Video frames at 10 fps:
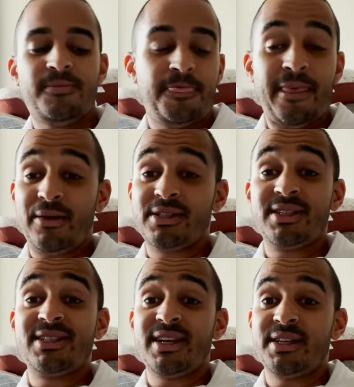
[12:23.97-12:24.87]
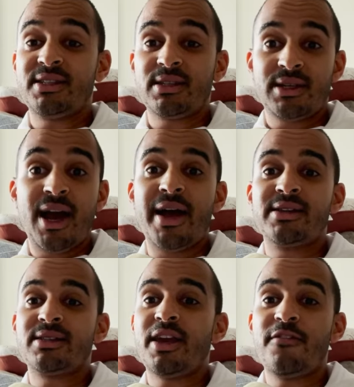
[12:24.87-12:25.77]
That was intense.
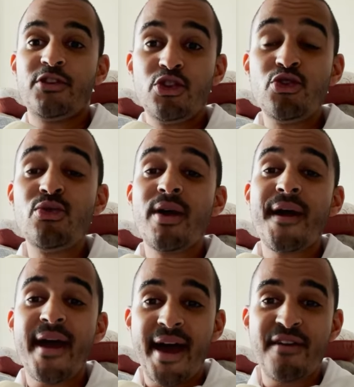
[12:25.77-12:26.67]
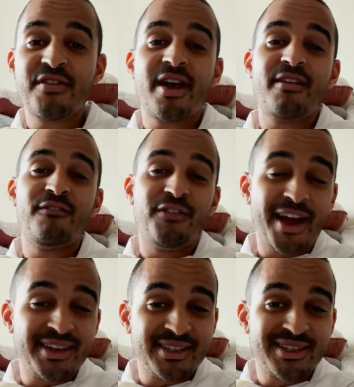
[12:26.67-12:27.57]
Guys, if you have
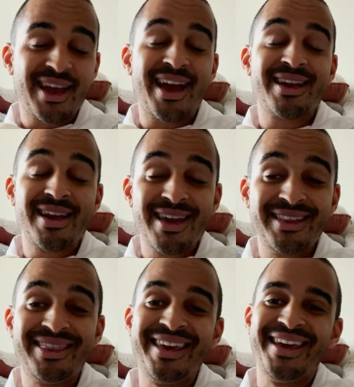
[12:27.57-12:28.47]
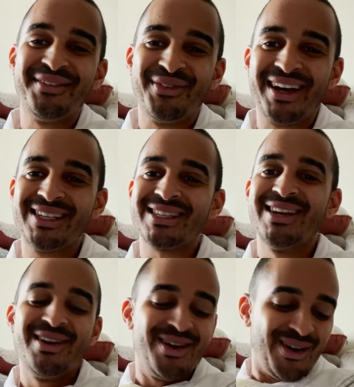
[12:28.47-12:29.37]
advice. I need the advice
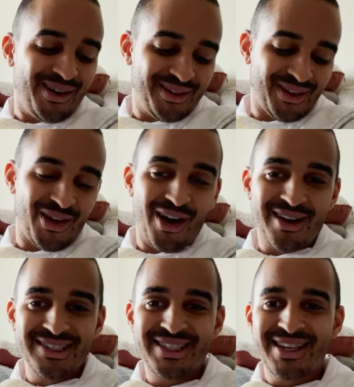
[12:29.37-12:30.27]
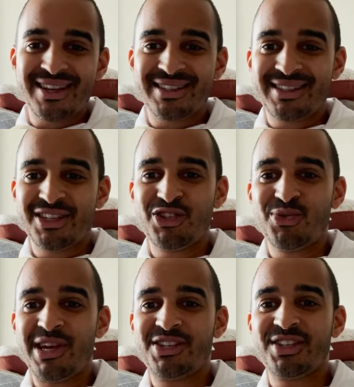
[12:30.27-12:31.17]
on the car seat
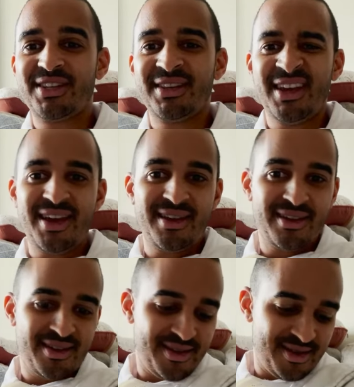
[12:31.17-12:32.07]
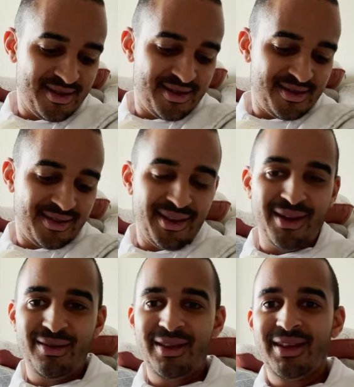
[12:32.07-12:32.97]
situation. Like,
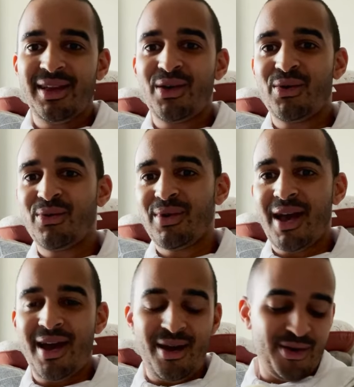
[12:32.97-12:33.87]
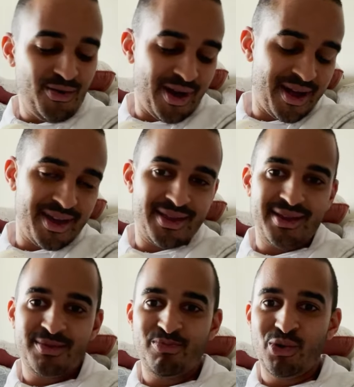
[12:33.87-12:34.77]
literally, like, how do I get
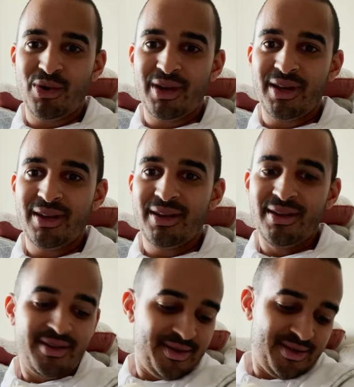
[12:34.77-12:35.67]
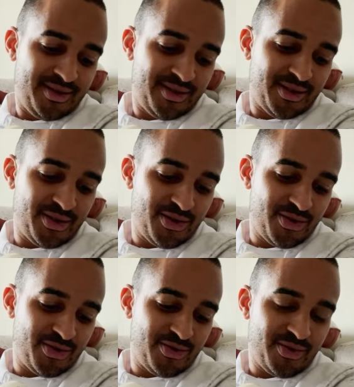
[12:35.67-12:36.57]
this boy
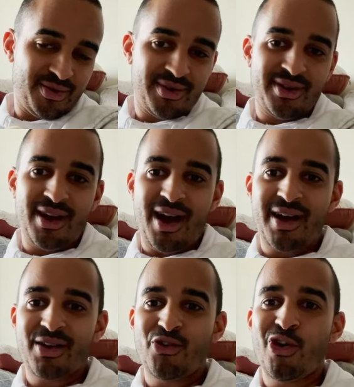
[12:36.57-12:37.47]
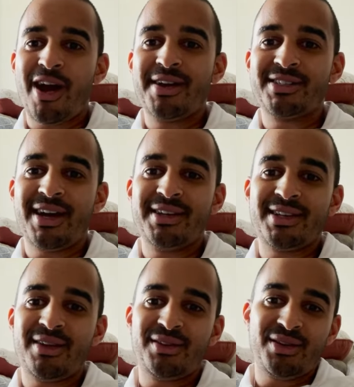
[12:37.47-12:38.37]
to not cry his eyes
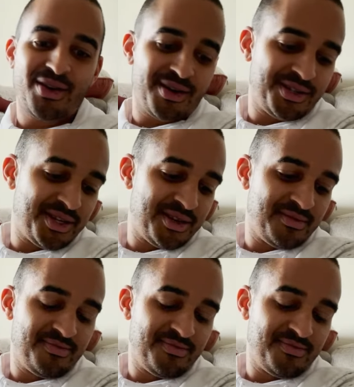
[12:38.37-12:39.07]
out in the car seat?